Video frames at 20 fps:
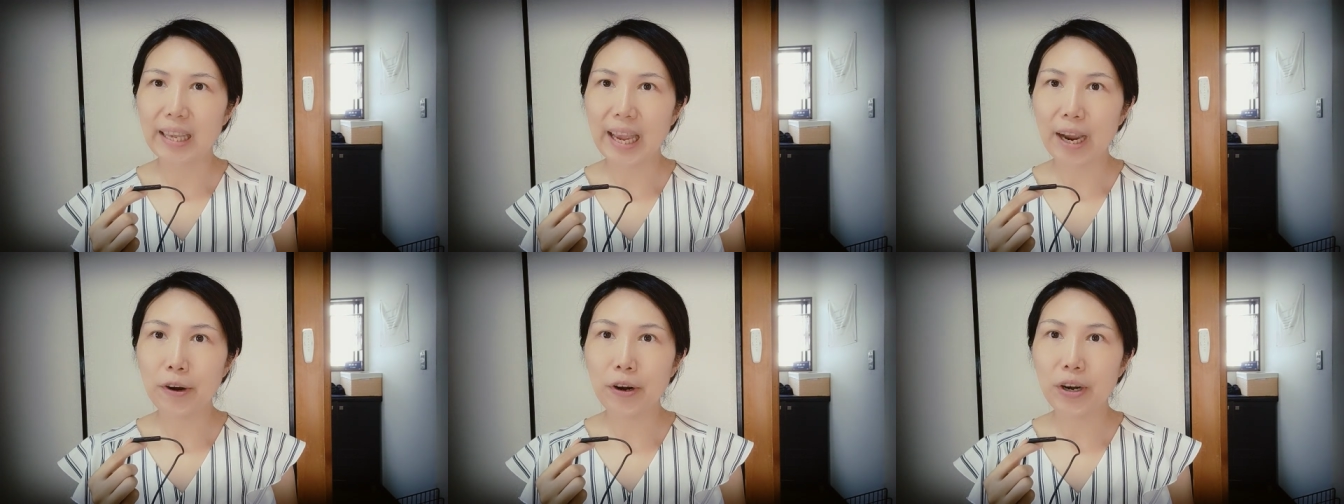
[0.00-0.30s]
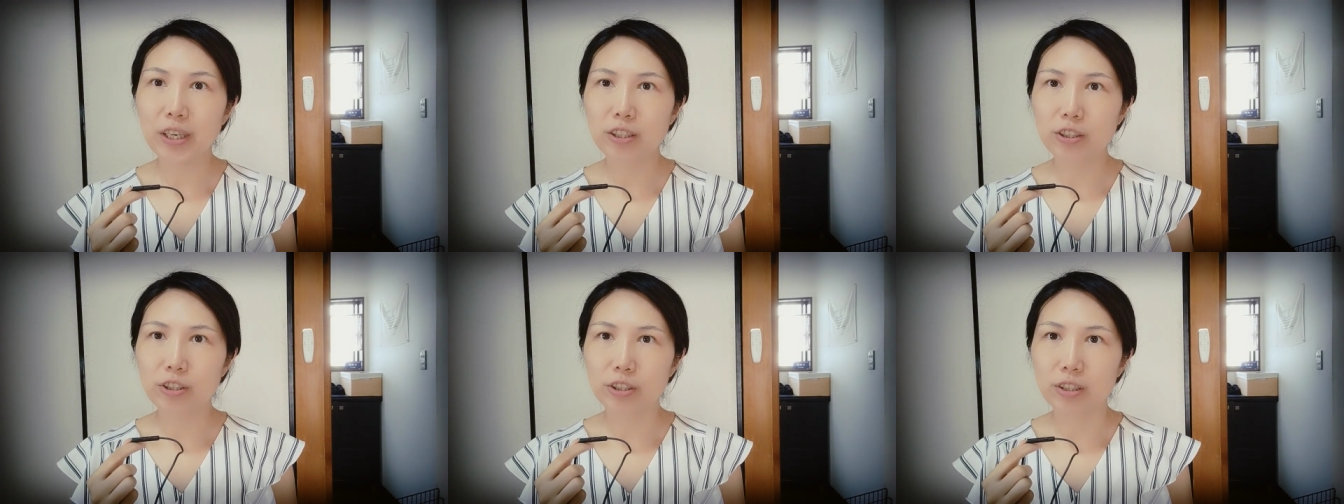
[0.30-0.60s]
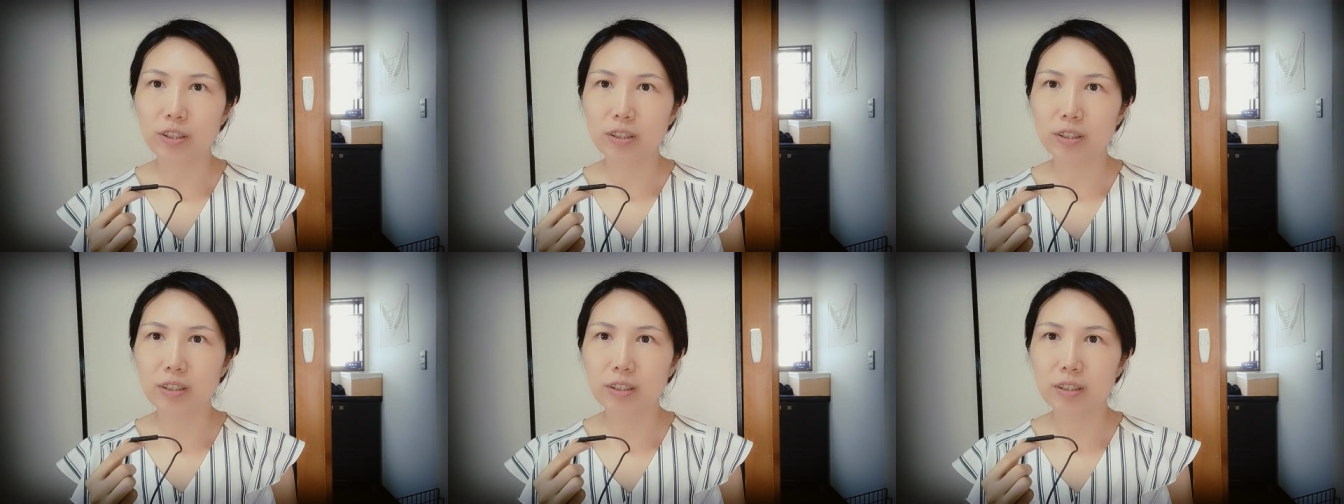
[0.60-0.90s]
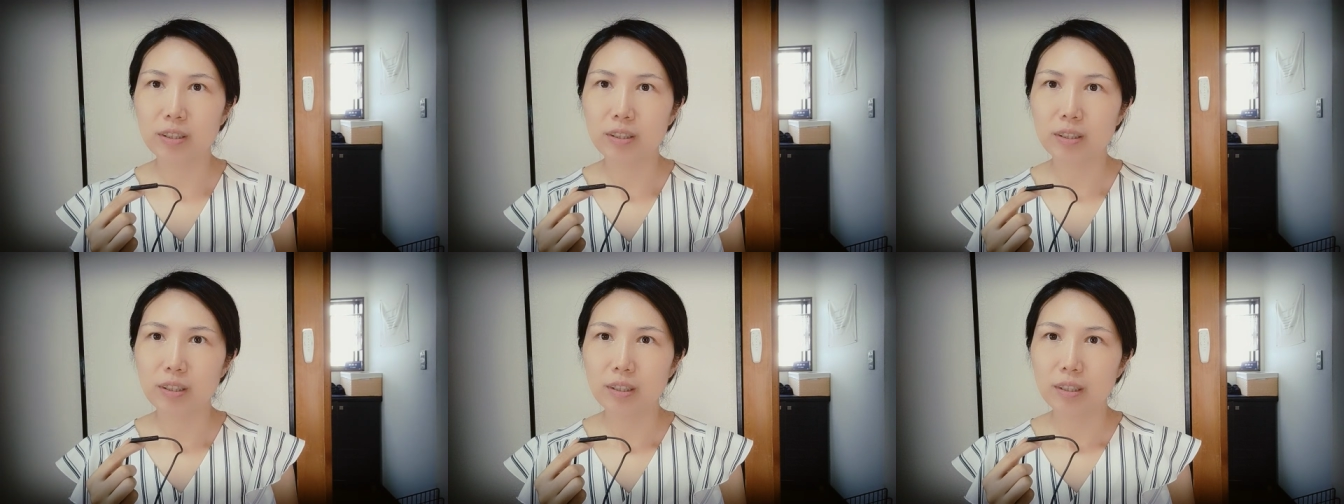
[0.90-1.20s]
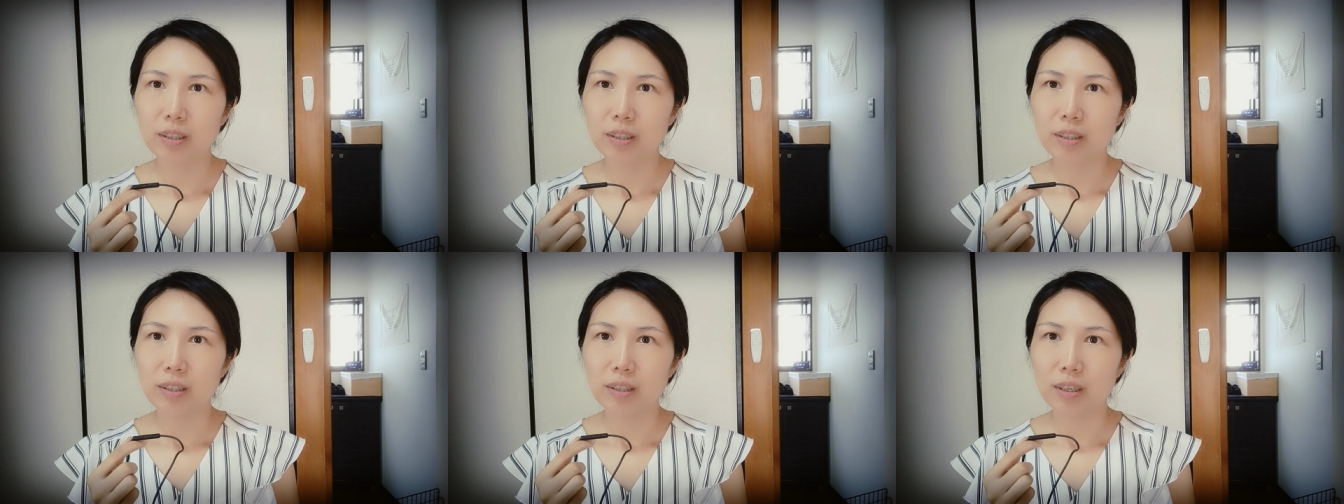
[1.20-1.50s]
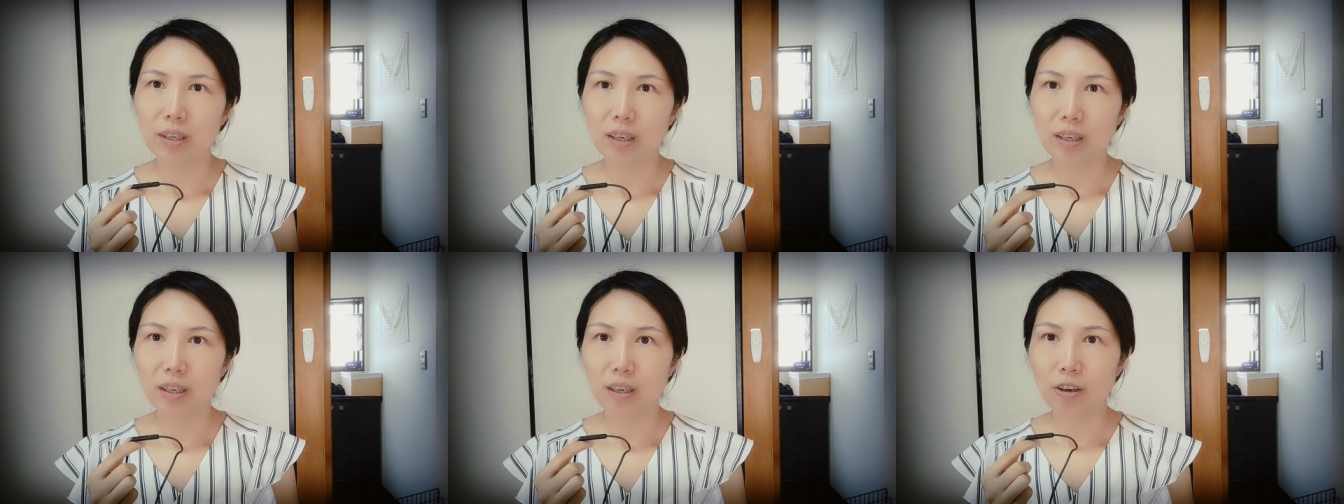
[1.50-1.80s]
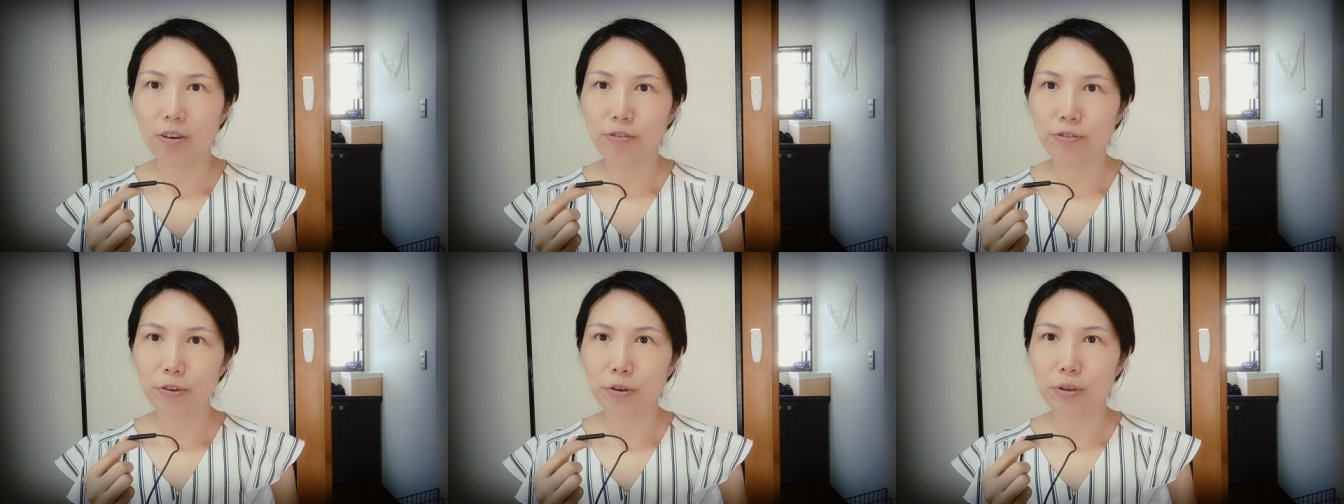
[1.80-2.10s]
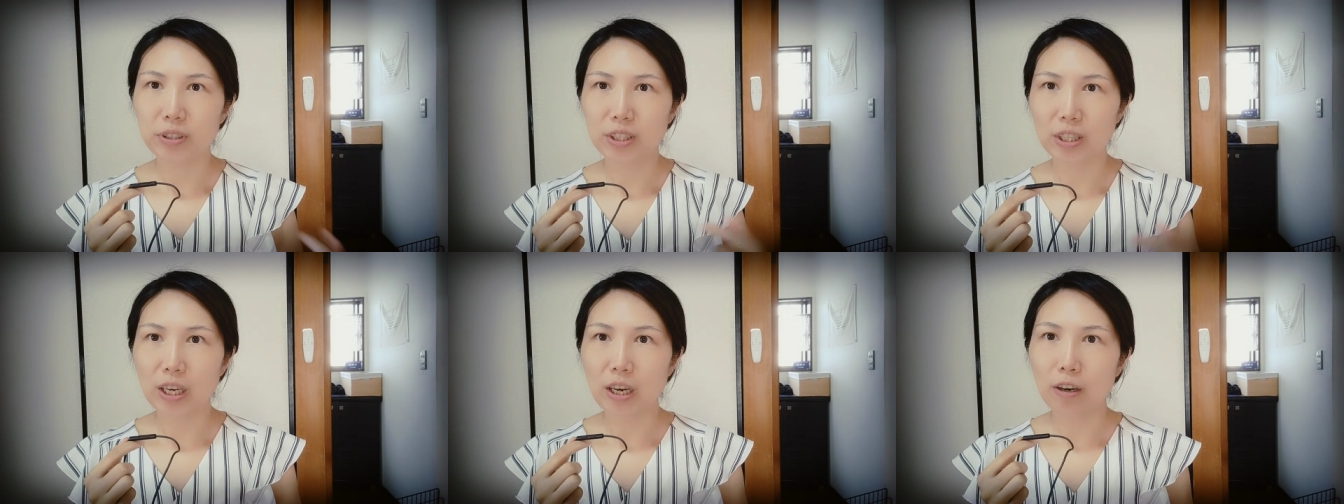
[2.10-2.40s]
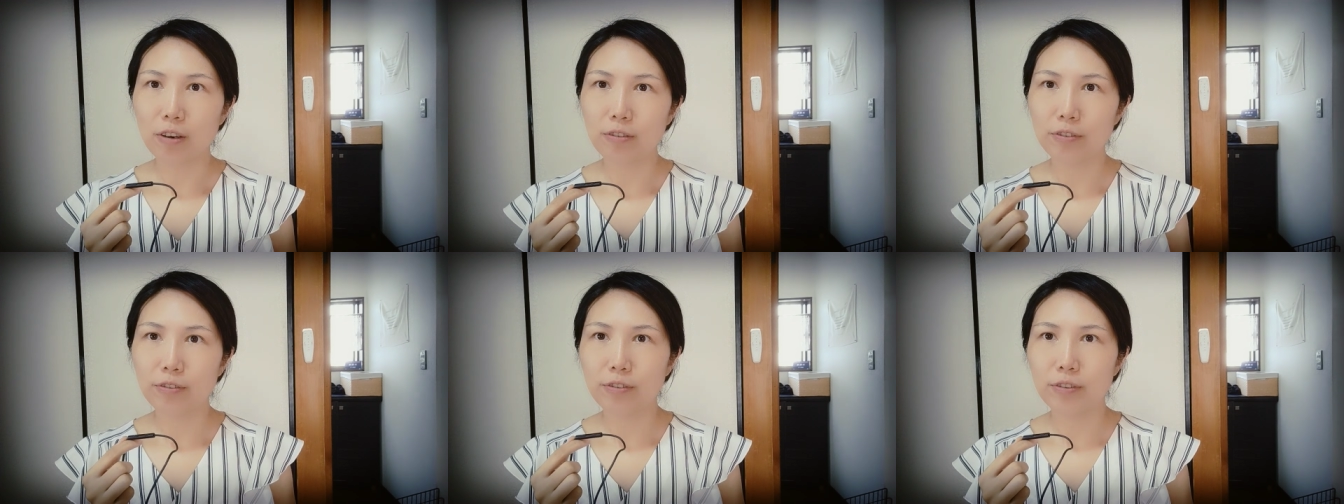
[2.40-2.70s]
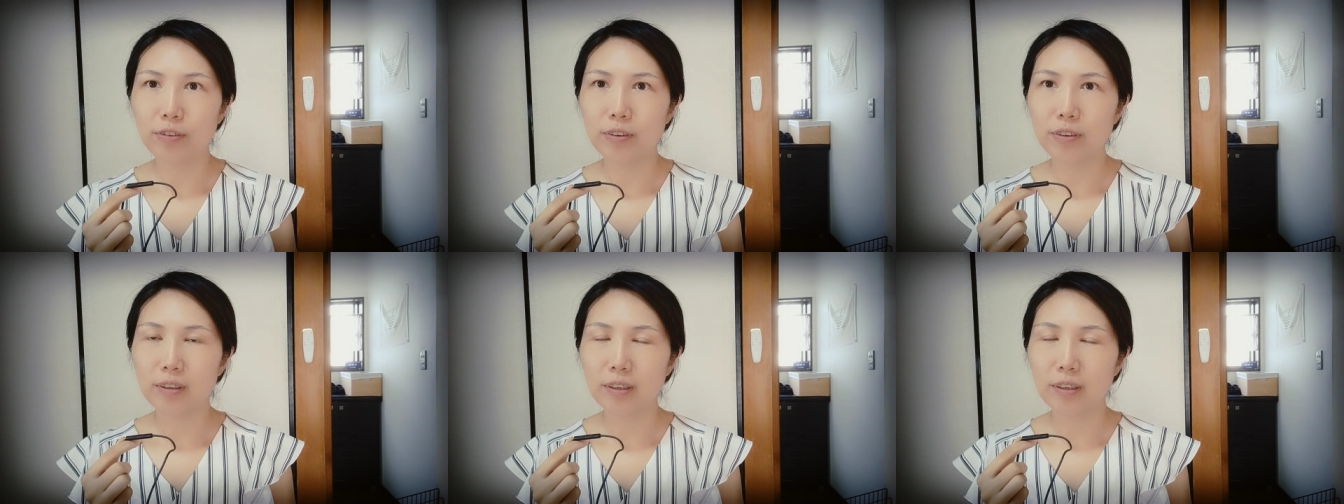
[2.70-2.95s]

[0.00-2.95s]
characters uh, of yourself.